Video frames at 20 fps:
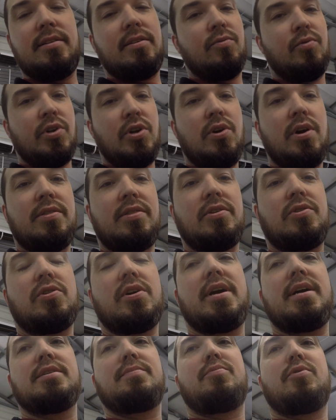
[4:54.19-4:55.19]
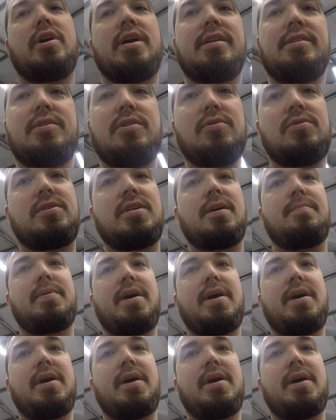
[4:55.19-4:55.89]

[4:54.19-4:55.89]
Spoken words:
When you hit the trans brake, two-step